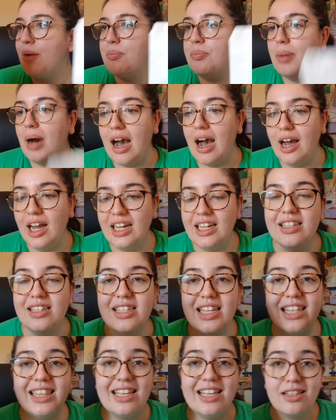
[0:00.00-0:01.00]
But you
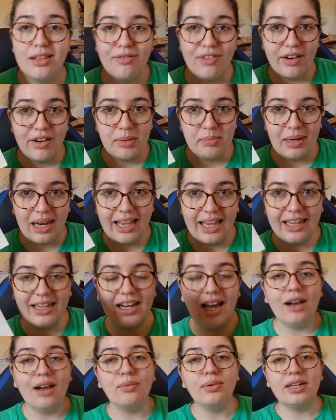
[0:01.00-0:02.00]
see, these are very plain.
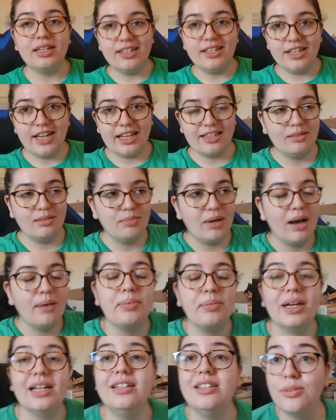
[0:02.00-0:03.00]
I wanted to jazz them up,
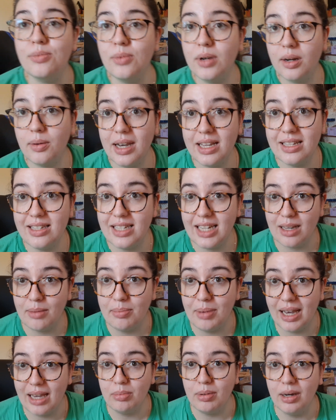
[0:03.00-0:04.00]
but I didn't want to waste sticker
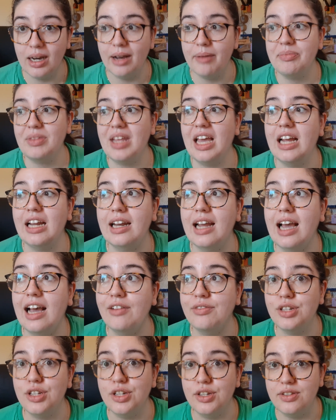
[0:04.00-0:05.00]
paper and
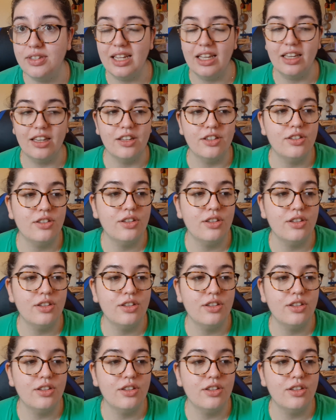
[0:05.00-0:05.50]
have to do stickers.